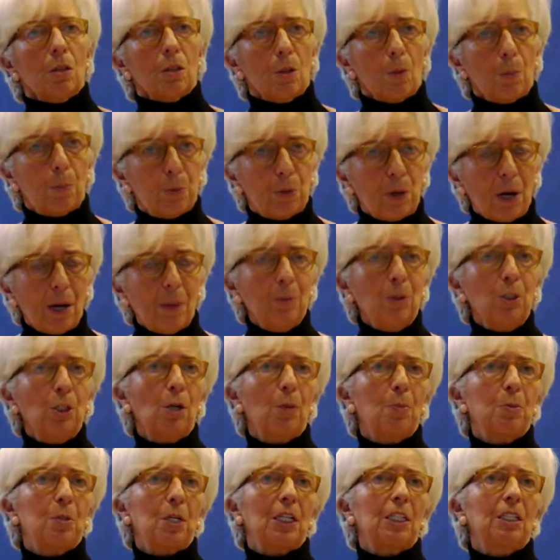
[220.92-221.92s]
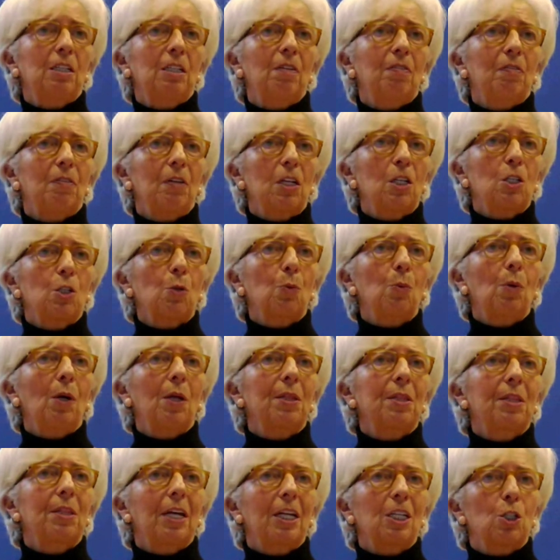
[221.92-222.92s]
the primary objective is the
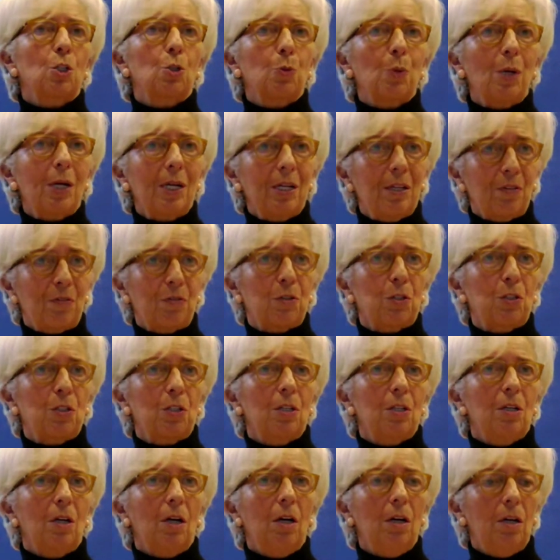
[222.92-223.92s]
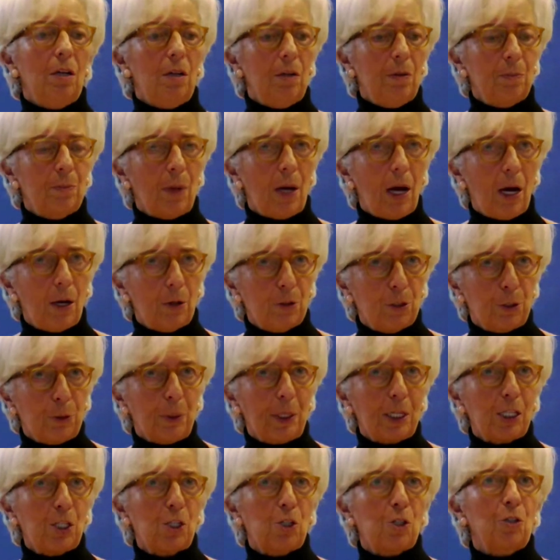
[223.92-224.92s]
one that drives our
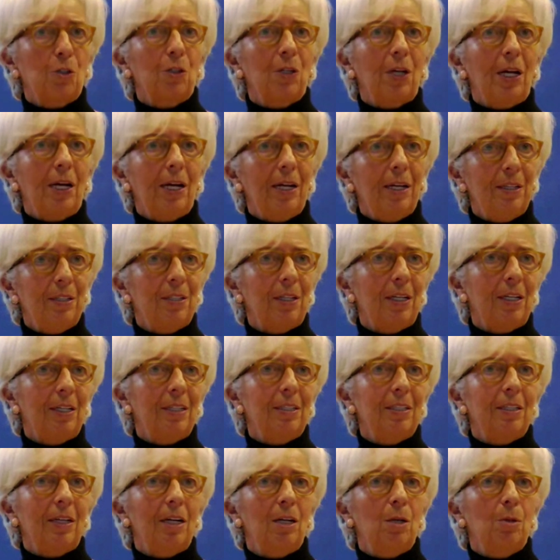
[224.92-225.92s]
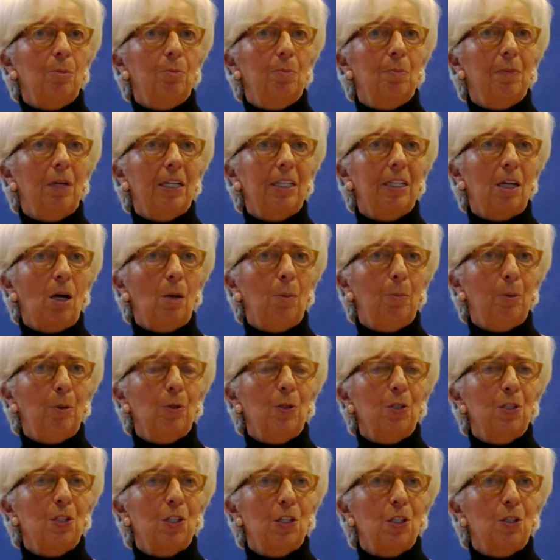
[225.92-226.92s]
direction and our
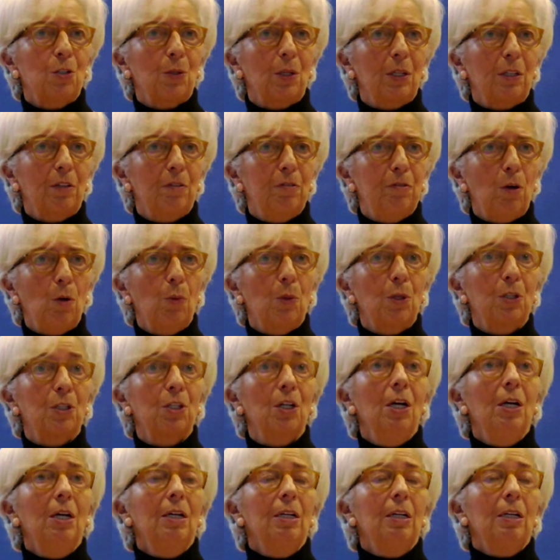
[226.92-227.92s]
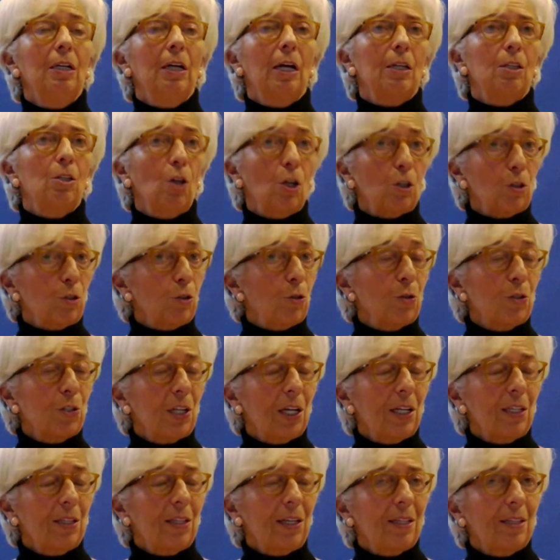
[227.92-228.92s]
policies going forward. Not to
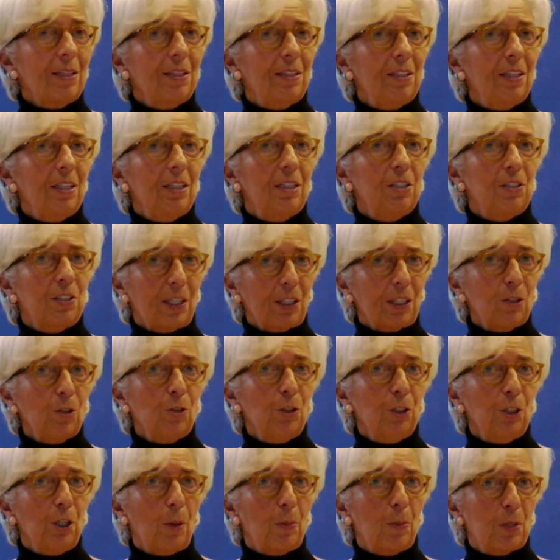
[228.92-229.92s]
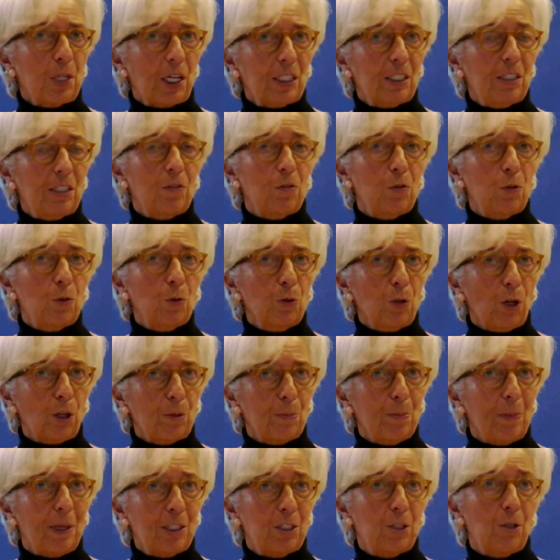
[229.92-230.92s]
say that the secondary objectives do
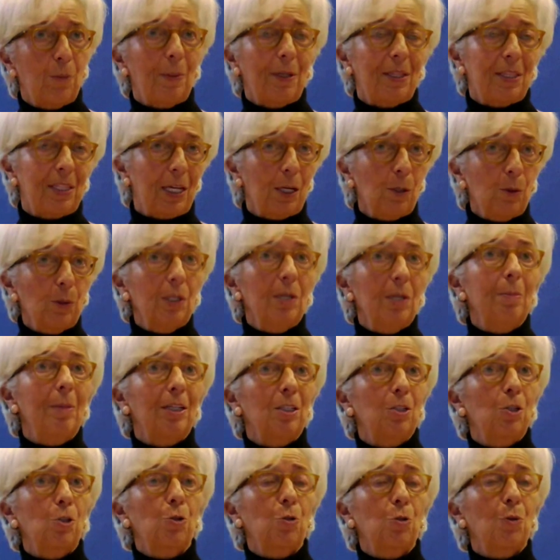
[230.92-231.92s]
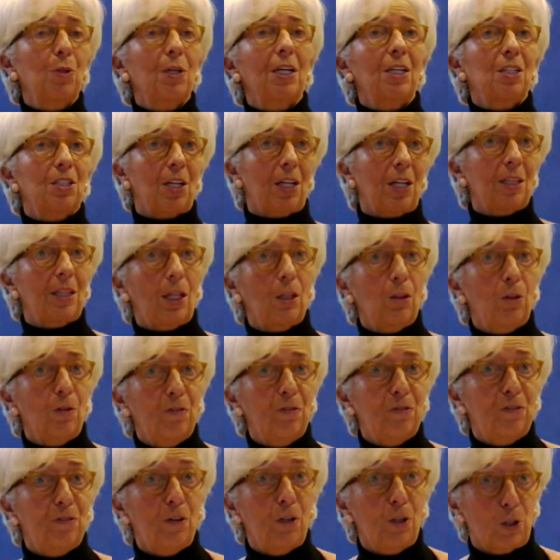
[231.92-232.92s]
not matter, but they only matter to the extent that the
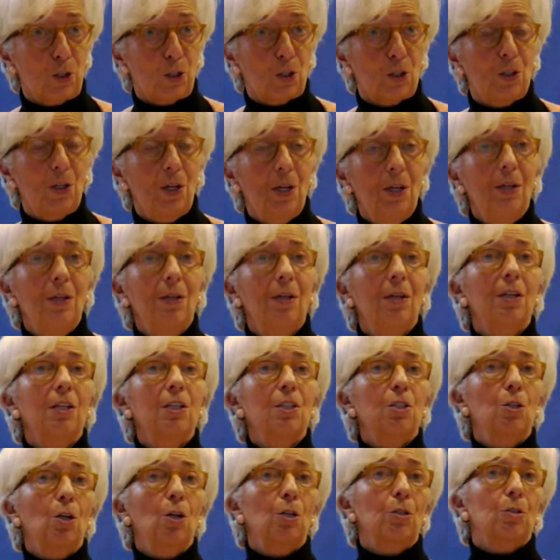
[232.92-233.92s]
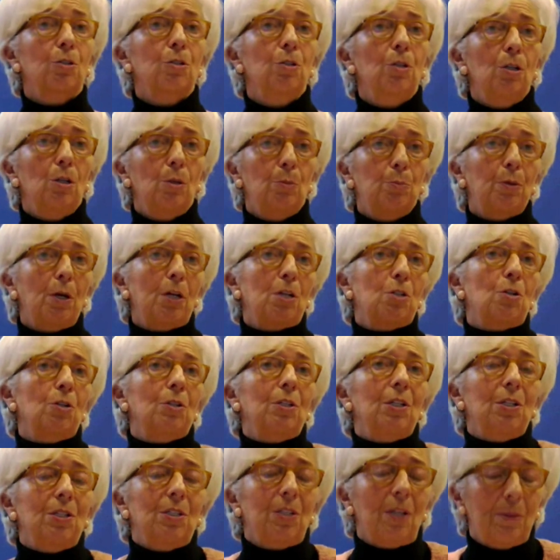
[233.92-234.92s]
first is not
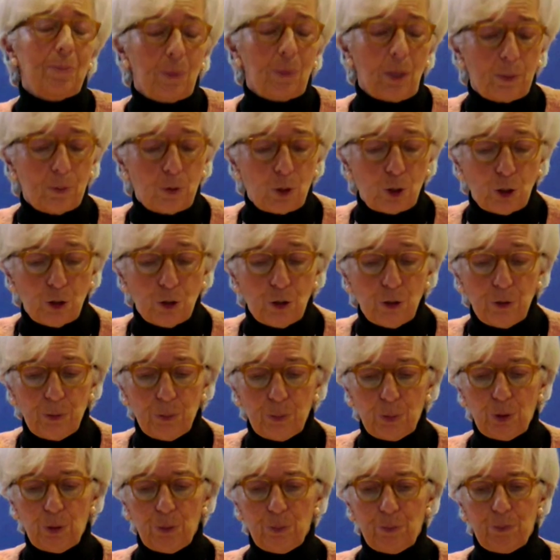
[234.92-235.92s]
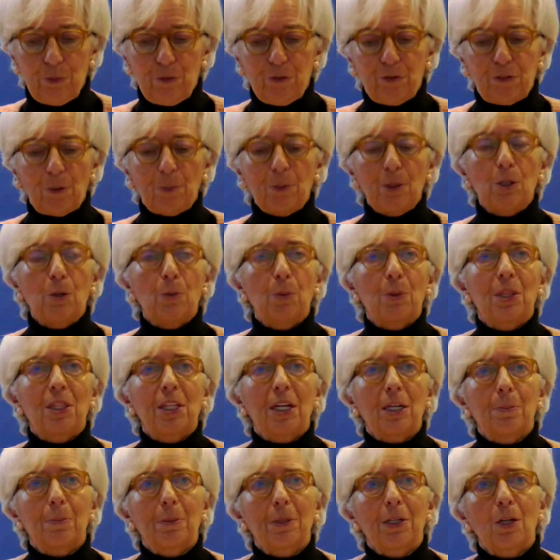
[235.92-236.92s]
prejudiced. I'm sure you're familiar with
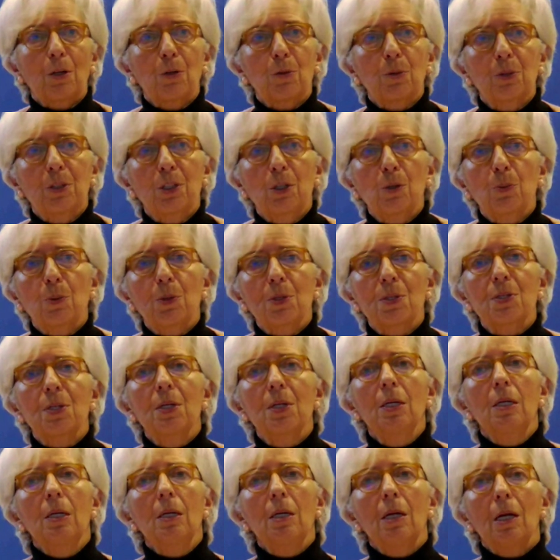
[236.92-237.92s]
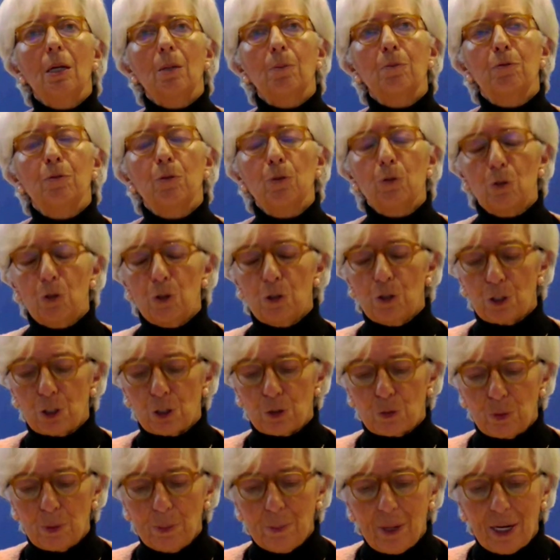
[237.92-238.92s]
that, but I thought it was helpful to
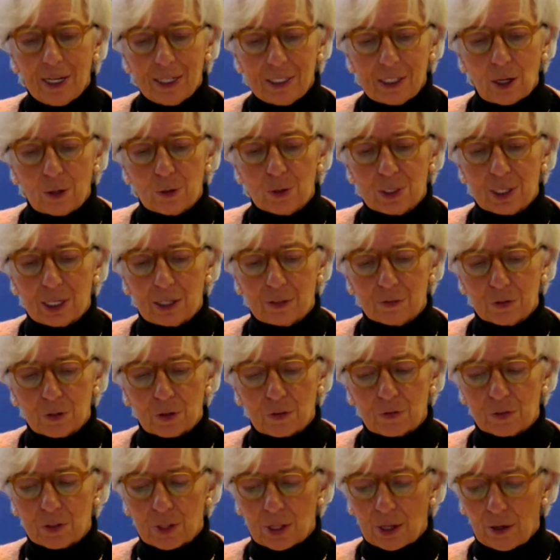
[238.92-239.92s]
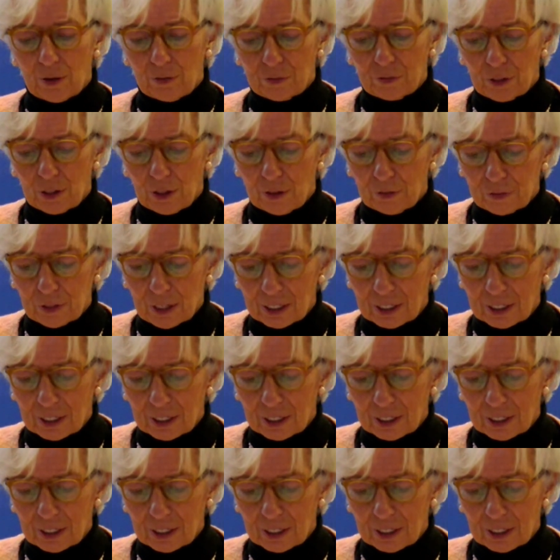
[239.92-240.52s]
just remind ourselves of